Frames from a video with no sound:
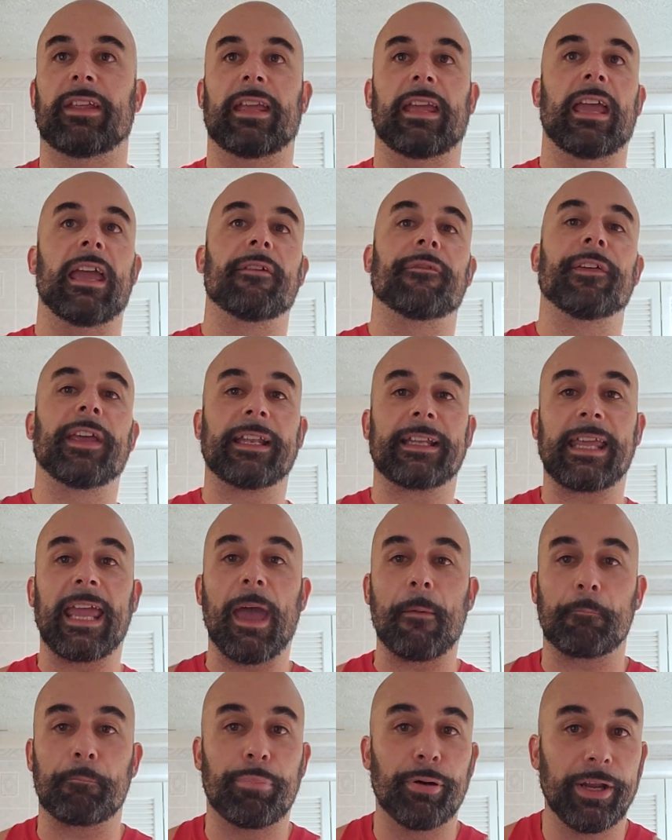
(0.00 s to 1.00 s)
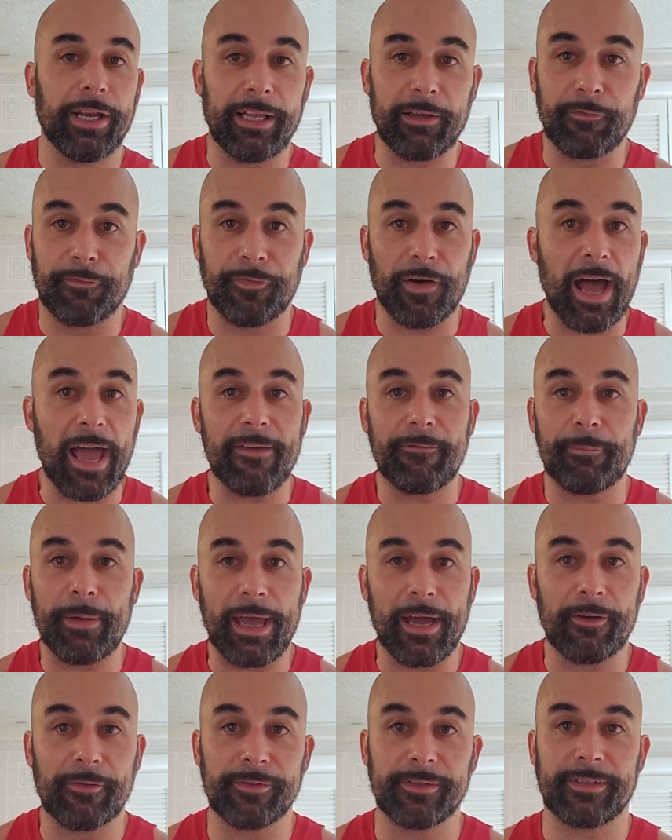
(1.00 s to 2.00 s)
If it kept putting 5
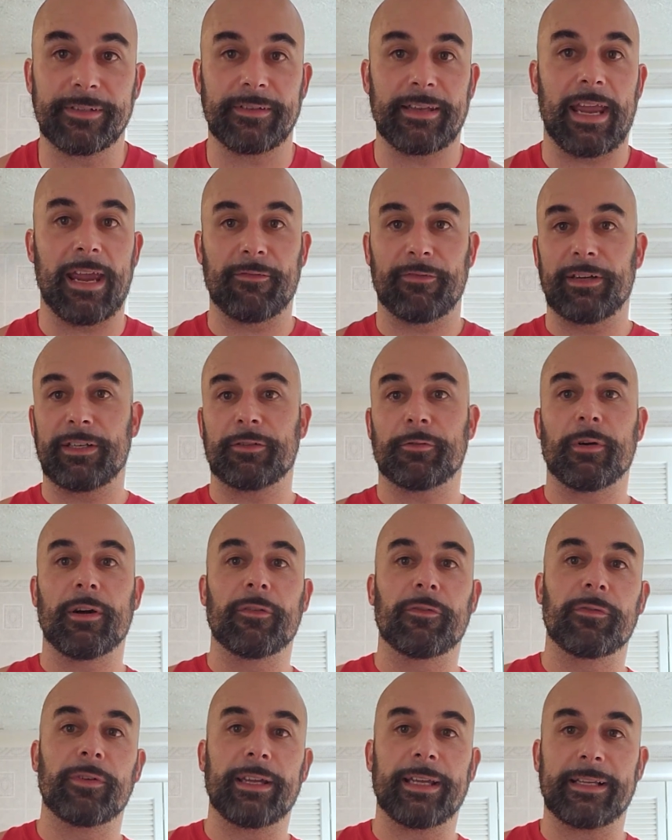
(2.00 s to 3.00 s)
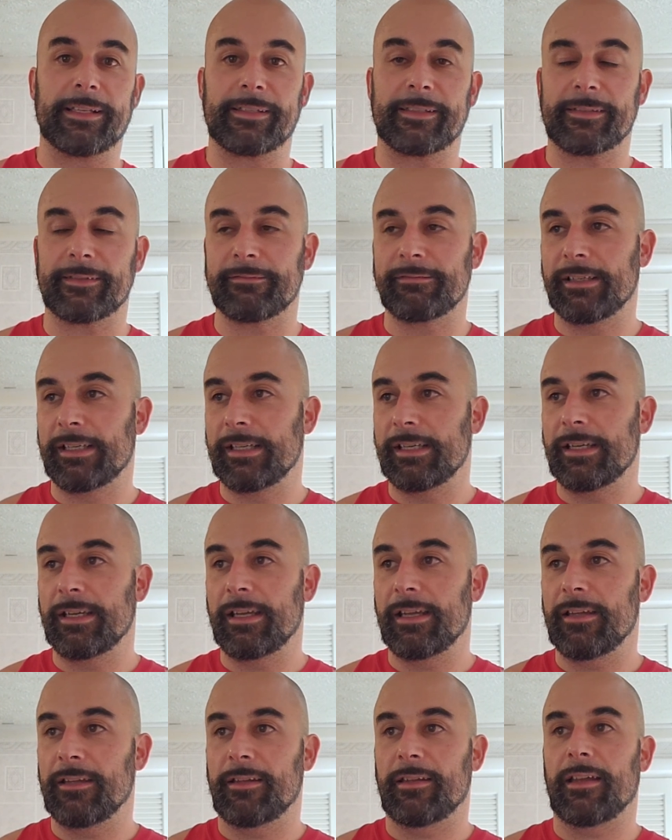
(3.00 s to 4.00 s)
pounds every 12 weeks
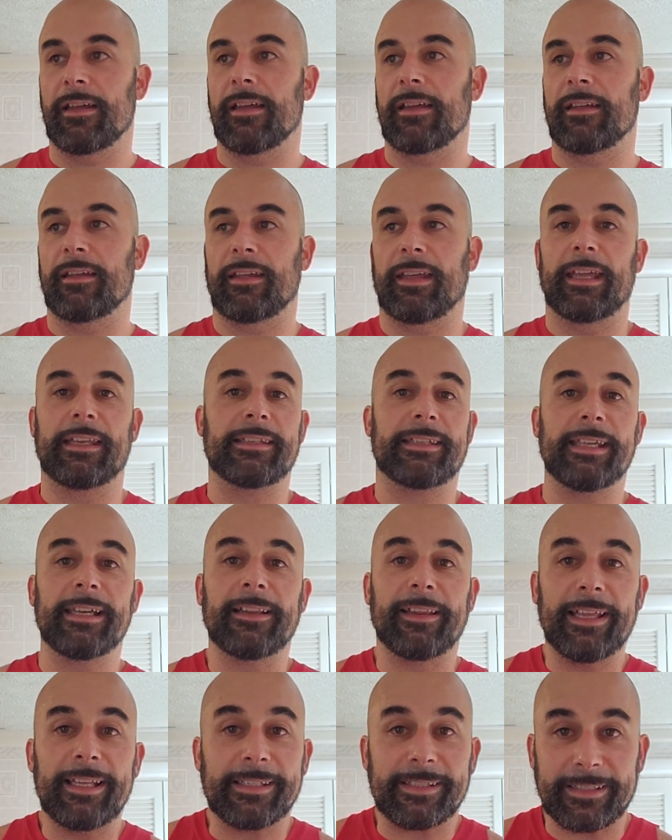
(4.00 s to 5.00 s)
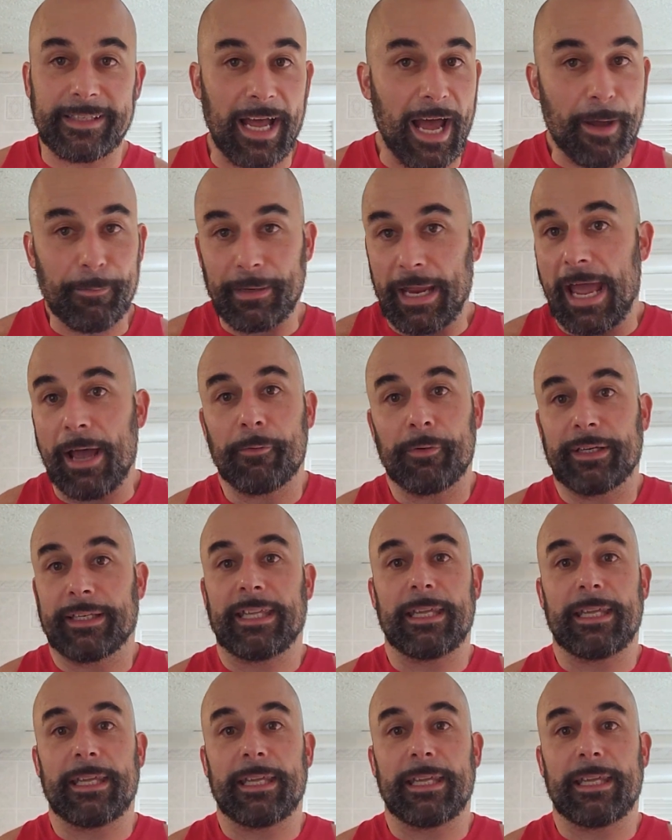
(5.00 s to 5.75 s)
until it stopped, I would